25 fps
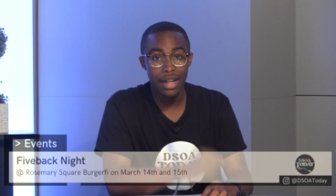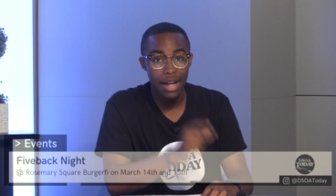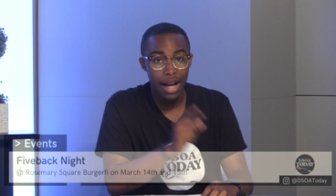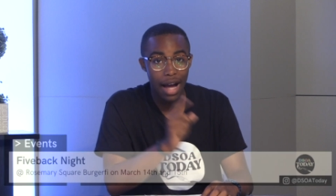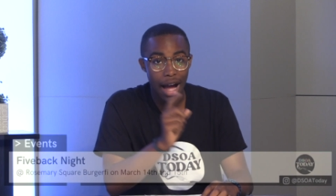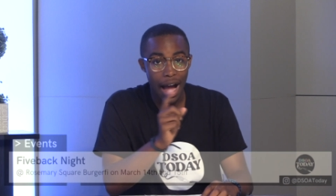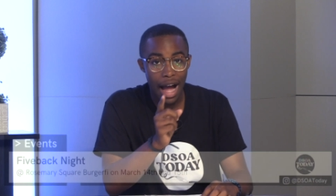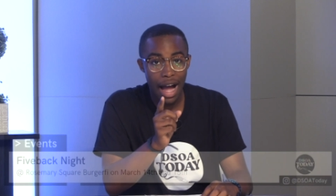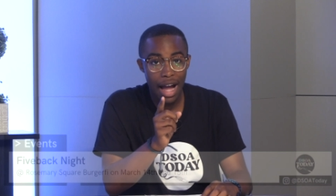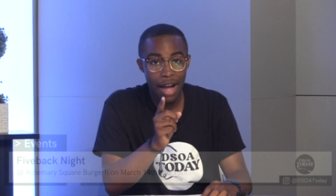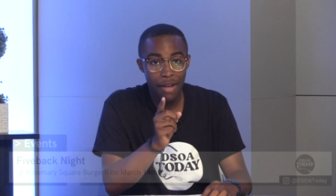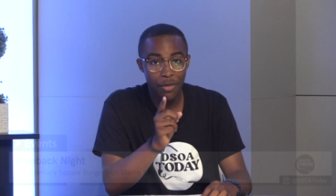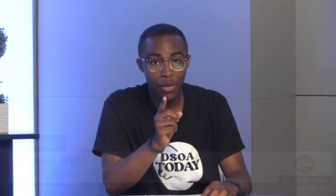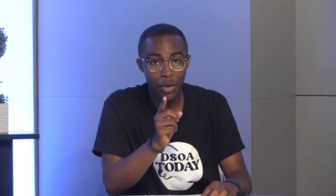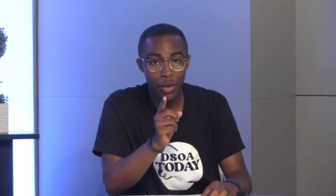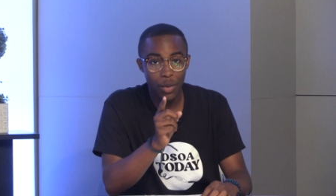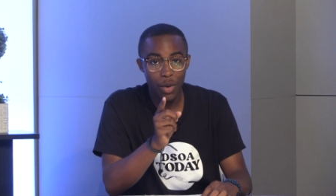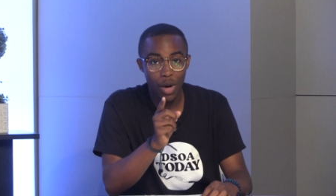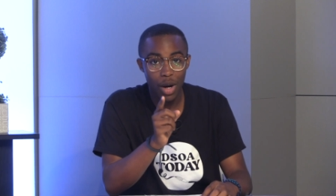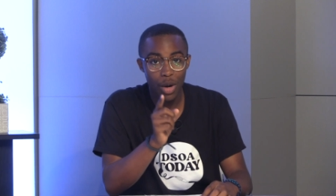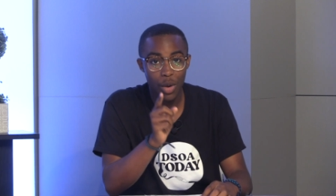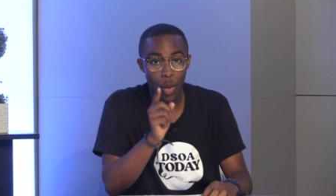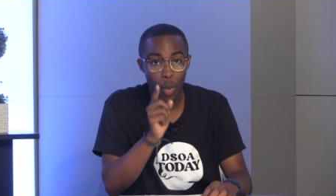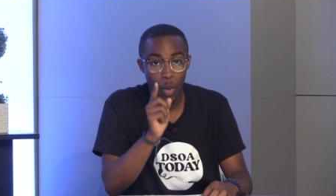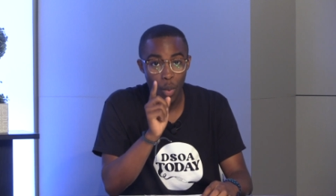I, for
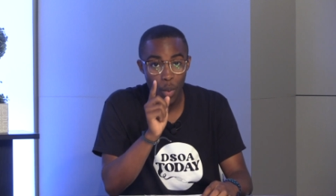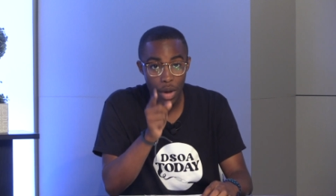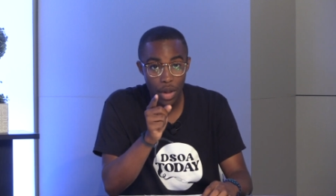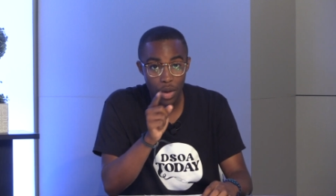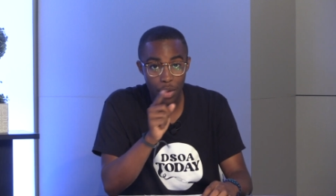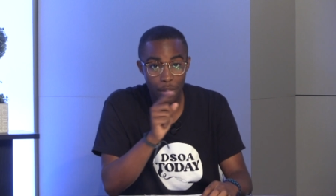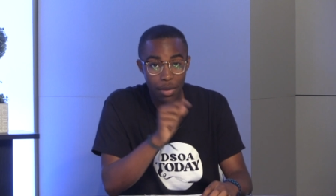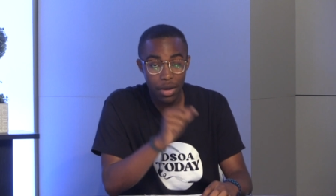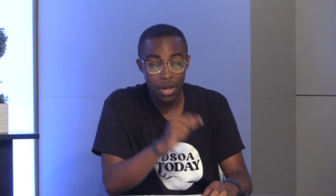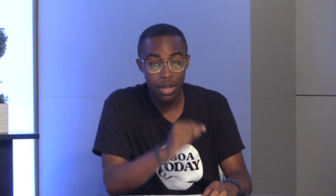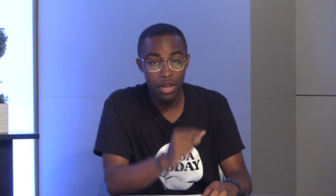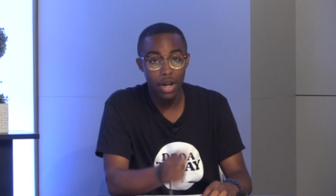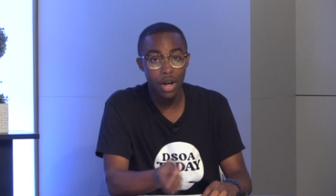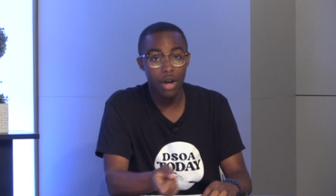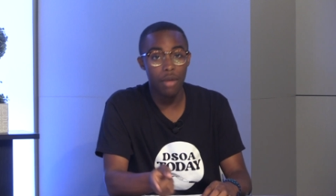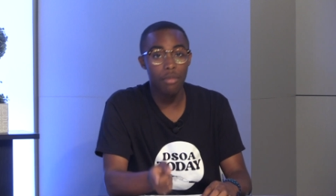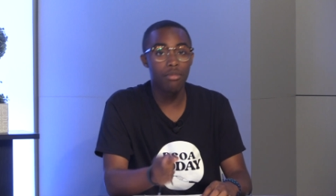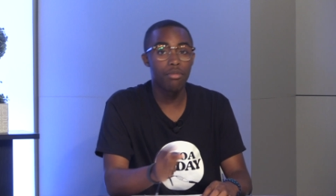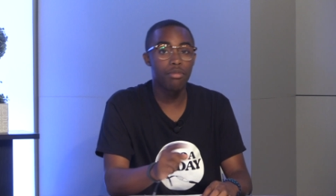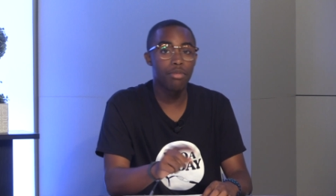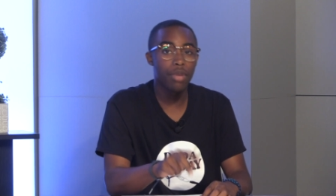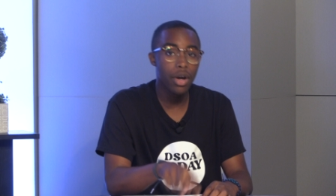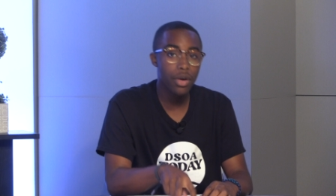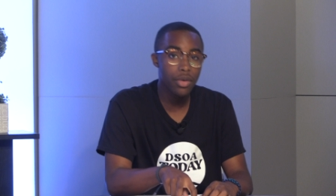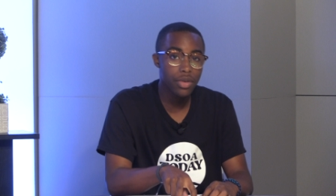one, will be there
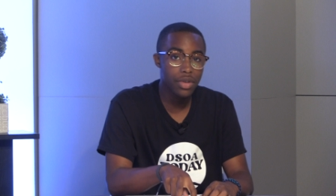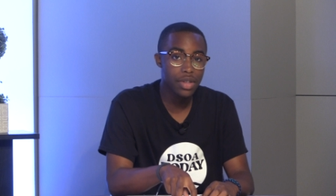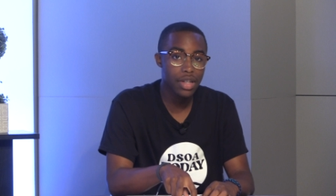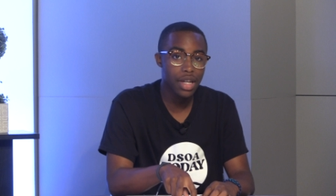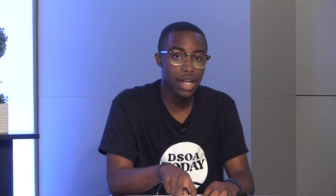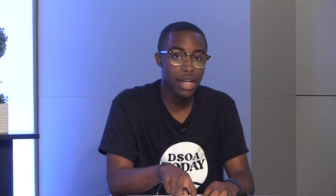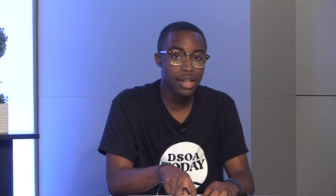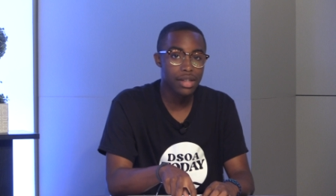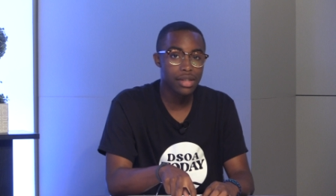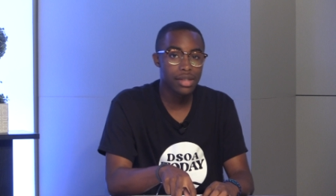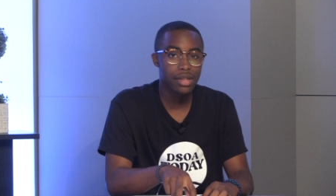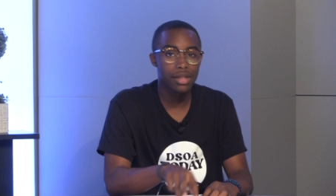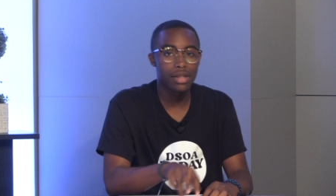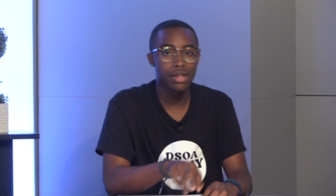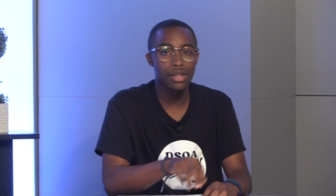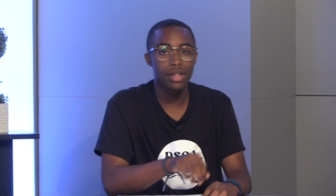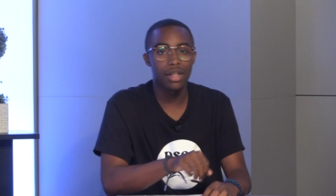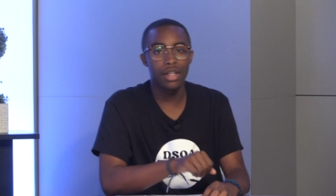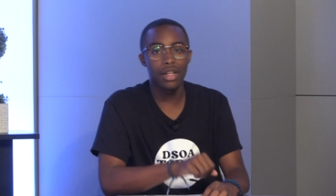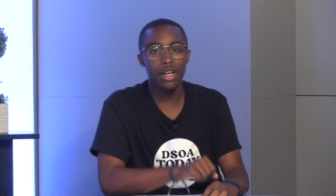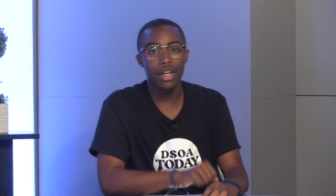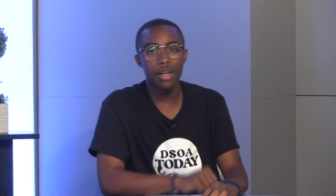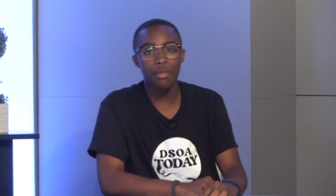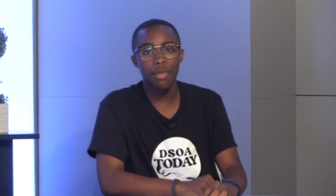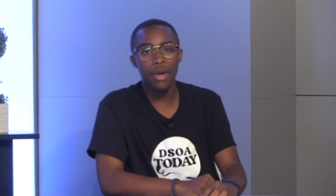both days to
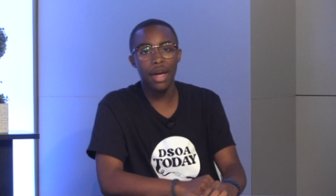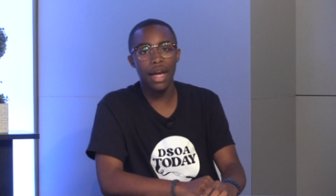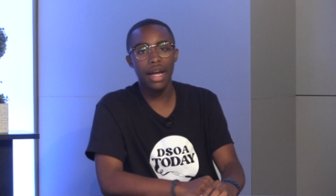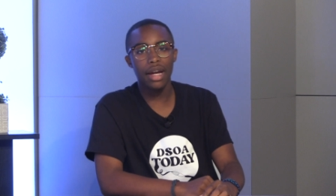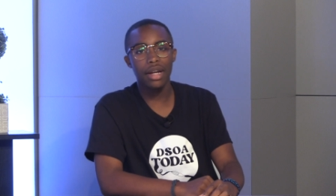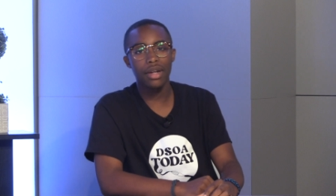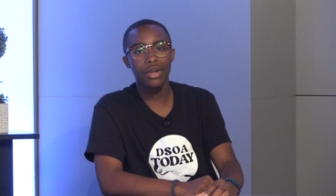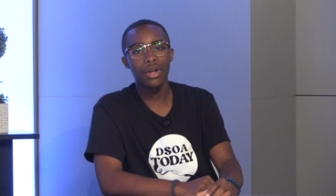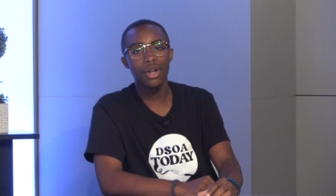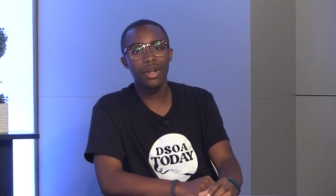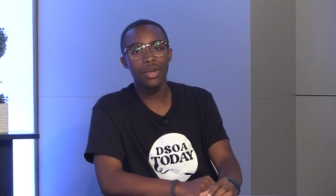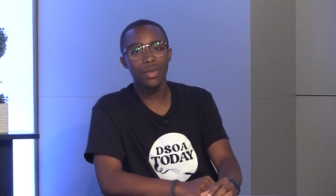kick back,